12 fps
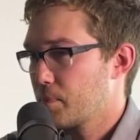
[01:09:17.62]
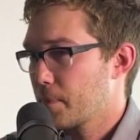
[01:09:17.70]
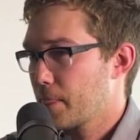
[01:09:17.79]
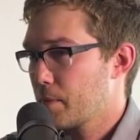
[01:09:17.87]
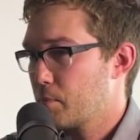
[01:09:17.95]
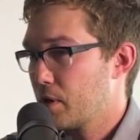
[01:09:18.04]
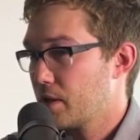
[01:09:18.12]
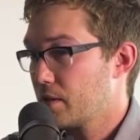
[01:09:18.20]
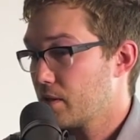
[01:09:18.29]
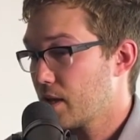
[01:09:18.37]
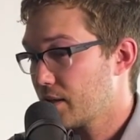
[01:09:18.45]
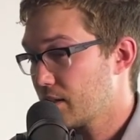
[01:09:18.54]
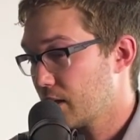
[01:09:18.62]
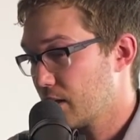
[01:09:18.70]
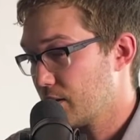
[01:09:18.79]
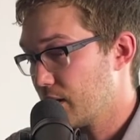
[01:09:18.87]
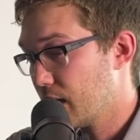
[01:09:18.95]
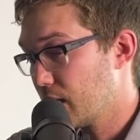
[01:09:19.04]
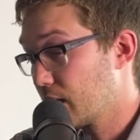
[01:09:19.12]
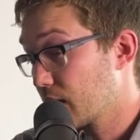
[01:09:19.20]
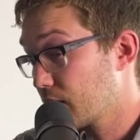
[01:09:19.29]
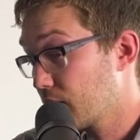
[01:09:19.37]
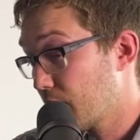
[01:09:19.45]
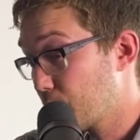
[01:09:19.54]
But at the end of the day,
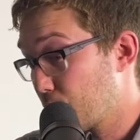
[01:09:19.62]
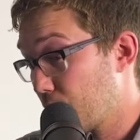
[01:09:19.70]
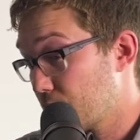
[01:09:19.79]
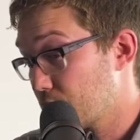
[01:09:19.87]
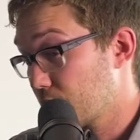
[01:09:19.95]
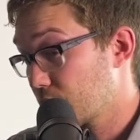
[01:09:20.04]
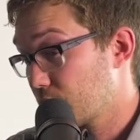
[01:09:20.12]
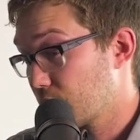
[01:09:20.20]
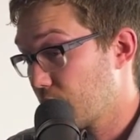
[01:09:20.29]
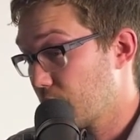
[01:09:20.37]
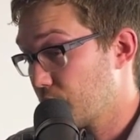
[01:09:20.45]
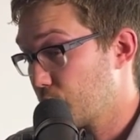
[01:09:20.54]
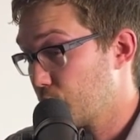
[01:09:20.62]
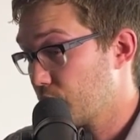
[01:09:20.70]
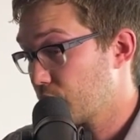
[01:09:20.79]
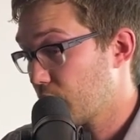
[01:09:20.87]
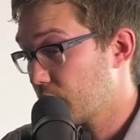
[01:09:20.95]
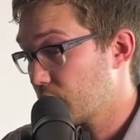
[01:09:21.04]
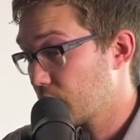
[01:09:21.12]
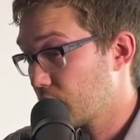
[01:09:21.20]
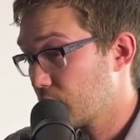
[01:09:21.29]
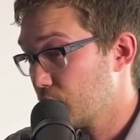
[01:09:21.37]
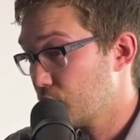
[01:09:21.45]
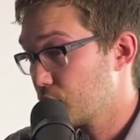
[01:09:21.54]
like that project kind of, we saw it to
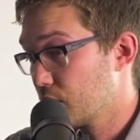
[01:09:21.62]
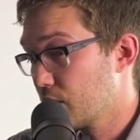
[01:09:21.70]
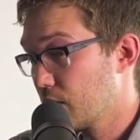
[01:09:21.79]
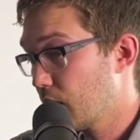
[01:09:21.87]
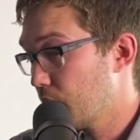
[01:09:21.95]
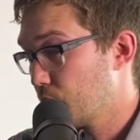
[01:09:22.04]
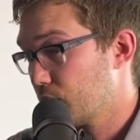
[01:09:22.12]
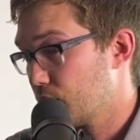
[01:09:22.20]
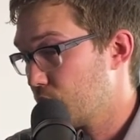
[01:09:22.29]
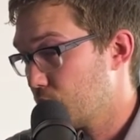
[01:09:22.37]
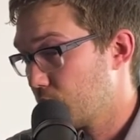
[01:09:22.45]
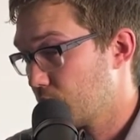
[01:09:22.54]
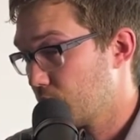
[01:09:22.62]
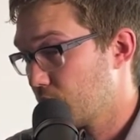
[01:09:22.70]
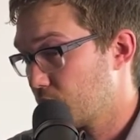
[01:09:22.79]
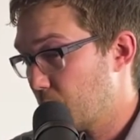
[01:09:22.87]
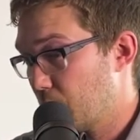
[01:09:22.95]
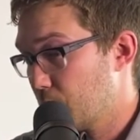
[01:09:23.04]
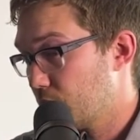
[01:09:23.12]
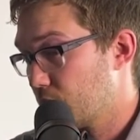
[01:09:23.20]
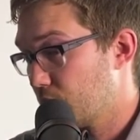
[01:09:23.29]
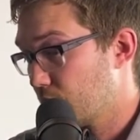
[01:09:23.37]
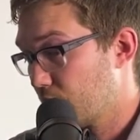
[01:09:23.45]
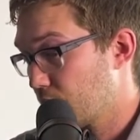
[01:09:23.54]
conclusion. I was doing experiments
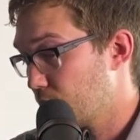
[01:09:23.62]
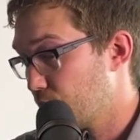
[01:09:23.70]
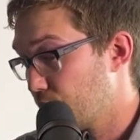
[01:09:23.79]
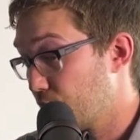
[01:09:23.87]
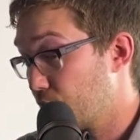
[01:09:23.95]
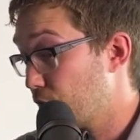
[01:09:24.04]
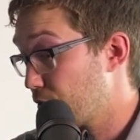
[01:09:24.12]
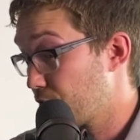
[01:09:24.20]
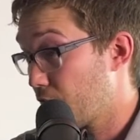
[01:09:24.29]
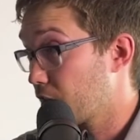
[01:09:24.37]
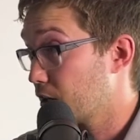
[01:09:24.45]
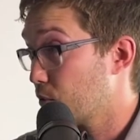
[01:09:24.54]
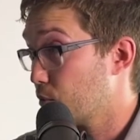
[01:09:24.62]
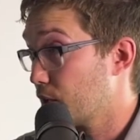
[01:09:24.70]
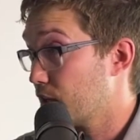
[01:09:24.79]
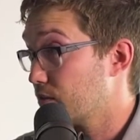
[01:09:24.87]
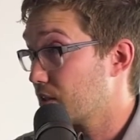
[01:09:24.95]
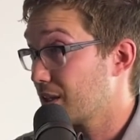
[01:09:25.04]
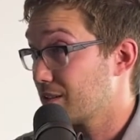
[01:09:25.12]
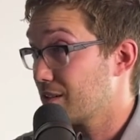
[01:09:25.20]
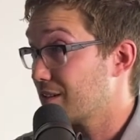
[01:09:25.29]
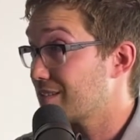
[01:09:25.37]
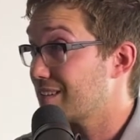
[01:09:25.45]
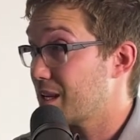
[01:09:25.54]
in like very orthogonal ways to get to
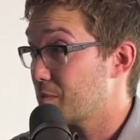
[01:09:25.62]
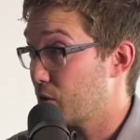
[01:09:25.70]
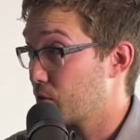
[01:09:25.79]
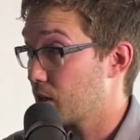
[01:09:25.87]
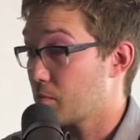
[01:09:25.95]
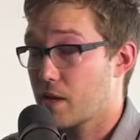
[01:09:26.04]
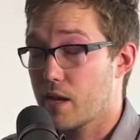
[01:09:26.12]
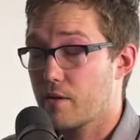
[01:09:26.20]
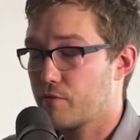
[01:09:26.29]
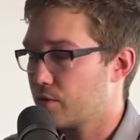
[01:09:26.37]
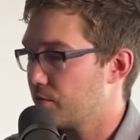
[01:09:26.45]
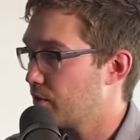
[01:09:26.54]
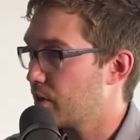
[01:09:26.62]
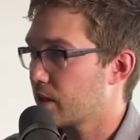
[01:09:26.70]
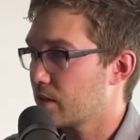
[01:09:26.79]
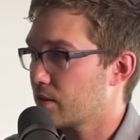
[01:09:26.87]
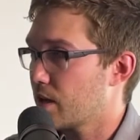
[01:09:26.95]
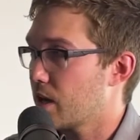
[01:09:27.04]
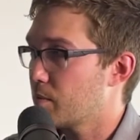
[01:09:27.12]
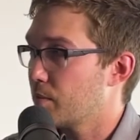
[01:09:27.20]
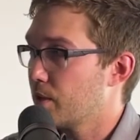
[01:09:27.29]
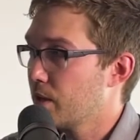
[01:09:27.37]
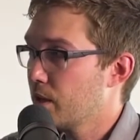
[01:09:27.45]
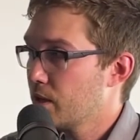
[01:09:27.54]
the same outcome every fucking time.
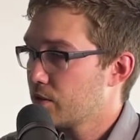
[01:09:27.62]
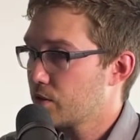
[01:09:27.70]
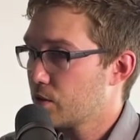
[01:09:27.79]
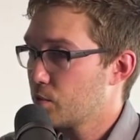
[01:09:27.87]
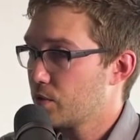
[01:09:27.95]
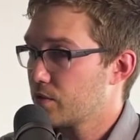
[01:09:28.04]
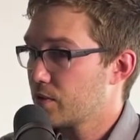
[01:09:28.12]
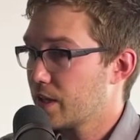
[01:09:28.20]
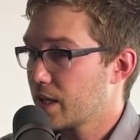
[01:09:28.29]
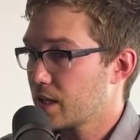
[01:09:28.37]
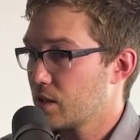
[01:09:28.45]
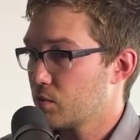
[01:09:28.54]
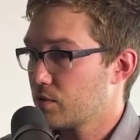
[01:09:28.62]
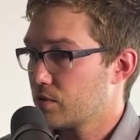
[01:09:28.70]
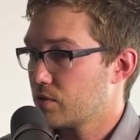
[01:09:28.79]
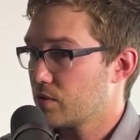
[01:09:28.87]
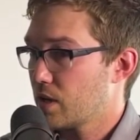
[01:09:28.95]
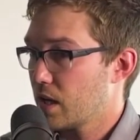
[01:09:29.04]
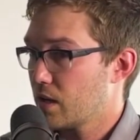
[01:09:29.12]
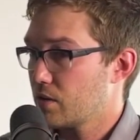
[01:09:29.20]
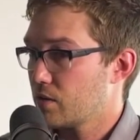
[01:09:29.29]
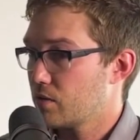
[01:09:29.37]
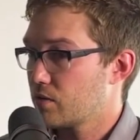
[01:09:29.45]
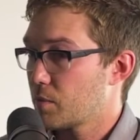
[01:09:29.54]
So it wasn't like it was that
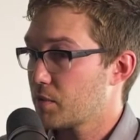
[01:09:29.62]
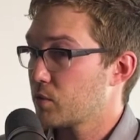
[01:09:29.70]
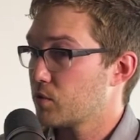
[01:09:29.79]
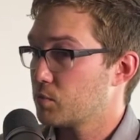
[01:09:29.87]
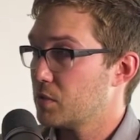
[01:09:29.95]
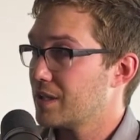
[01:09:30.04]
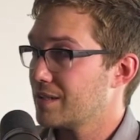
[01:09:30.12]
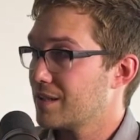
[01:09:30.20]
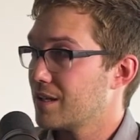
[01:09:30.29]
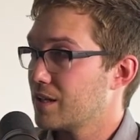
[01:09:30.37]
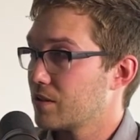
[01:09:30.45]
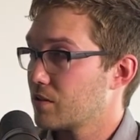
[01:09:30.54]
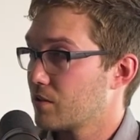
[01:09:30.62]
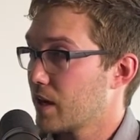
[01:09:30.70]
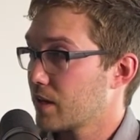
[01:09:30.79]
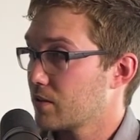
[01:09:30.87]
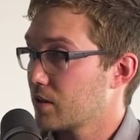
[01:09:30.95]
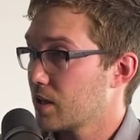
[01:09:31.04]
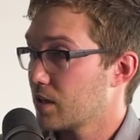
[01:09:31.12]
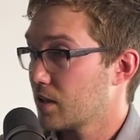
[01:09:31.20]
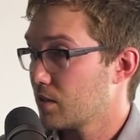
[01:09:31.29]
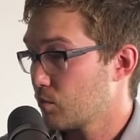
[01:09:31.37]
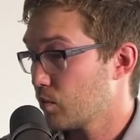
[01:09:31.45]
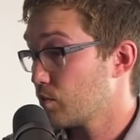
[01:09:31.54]
something was being done incorrectly. And
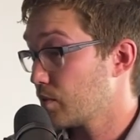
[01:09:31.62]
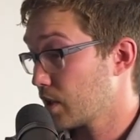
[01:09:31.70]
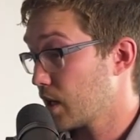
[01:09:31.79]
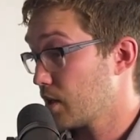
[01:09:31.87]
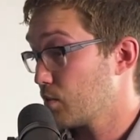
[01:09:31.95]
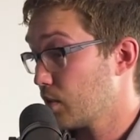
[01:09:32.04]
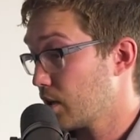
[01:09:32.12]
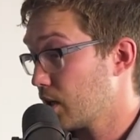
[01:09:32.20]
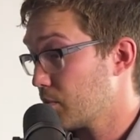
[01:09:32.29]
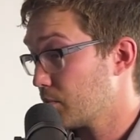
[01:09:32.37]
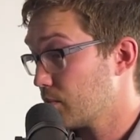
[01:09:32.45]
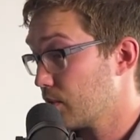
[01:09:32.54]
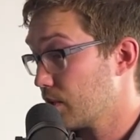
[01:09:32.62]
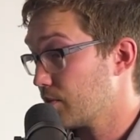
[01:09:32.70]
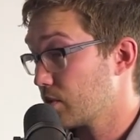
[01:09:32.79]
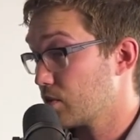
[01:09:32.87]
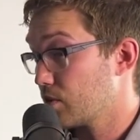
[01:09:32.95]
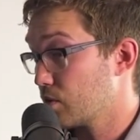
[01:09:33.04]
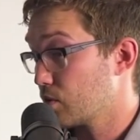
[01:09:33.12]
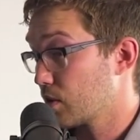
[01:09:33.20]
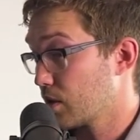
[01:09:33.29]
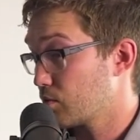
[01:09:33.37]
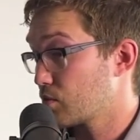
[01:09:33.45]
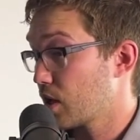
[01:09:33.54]
then the guy who ended up leaving to Duke
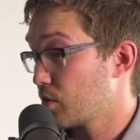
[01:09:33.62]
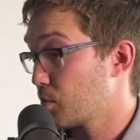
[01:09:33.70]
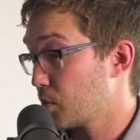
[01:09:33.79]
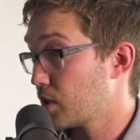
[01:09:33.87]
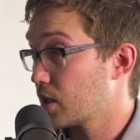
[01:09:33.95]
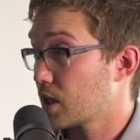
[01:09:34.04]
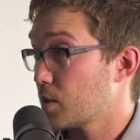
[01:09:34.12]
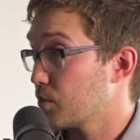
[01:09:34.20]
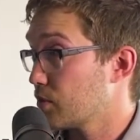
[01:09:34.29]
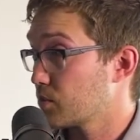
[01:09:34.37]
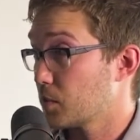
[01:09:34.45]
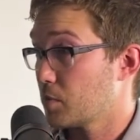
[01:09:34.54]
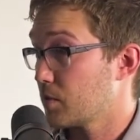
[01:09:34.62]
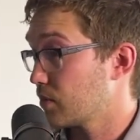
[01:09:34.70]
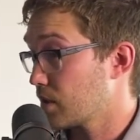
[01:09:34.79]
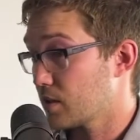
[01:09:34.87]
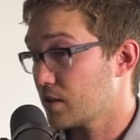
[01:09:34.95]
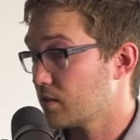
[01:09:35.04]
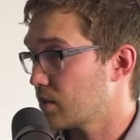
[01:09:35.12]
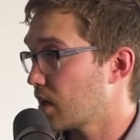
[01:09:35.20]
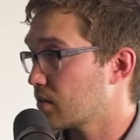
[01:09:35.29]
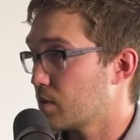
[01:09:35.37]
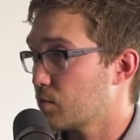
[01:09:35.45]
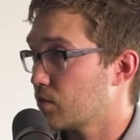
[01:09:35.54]
had tried repeating a couple of experiments and got the
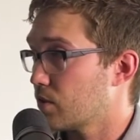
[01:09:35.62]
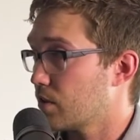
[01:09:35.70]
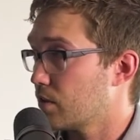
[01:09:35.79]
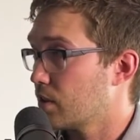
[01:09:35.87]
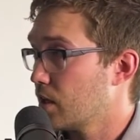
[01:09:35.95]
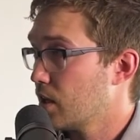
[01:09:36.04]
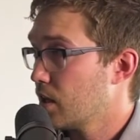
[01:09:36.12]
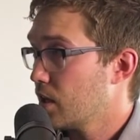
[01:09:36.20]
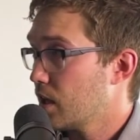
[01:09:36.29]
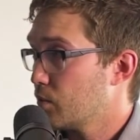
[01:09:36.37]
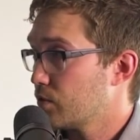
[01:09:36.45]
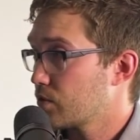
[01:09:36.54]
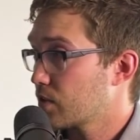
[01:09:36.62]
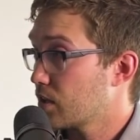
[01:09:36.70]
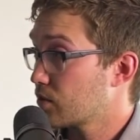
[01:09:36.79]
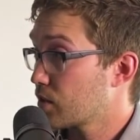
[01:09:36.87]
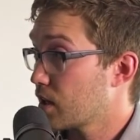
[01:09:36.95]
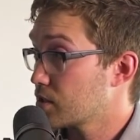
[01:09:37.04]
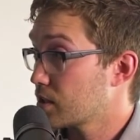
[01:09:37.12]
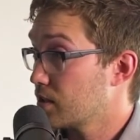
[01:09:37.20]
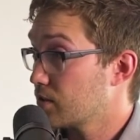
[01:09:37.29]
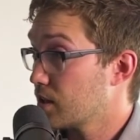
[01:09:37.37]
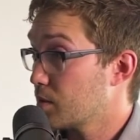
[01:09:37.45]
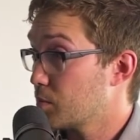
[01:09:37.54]
exact same result and was just kind of scratching
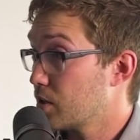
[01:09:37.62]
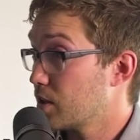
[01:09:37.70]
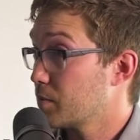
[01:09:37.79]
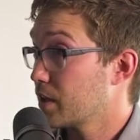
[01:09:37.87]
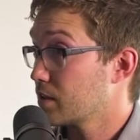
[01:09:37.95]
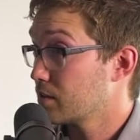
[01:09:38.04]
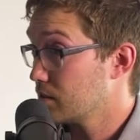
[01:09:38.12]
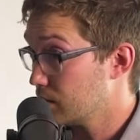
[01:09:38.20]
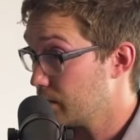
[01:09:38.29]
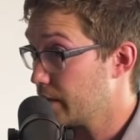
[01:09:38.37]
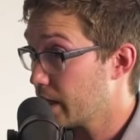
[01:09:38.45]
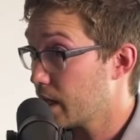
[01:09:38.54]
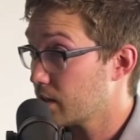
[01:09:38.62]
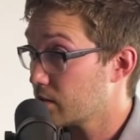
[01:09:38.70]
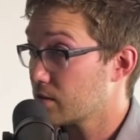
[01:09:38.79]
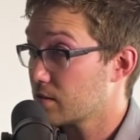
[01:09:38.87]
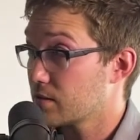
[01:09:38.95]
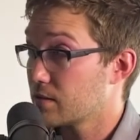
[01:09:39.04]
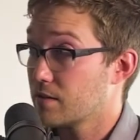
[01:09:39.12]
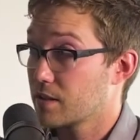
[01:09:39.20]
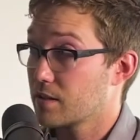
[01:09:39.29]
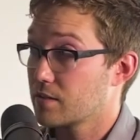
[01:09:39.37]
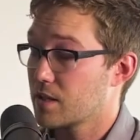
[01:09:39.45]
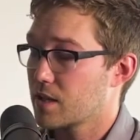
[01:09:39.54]
his head about it. I'm like, yeah, this is like
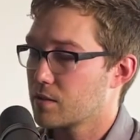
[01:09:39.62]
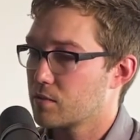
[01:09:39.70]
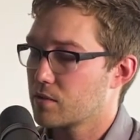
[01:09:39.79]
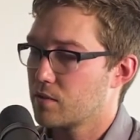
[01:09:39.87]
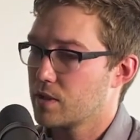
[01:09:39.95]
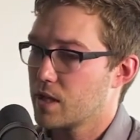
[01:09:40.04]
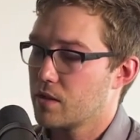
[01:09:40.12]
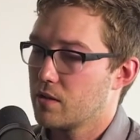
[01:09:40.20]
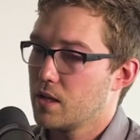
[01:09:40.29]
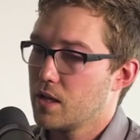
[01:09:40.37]
exactly what's going down.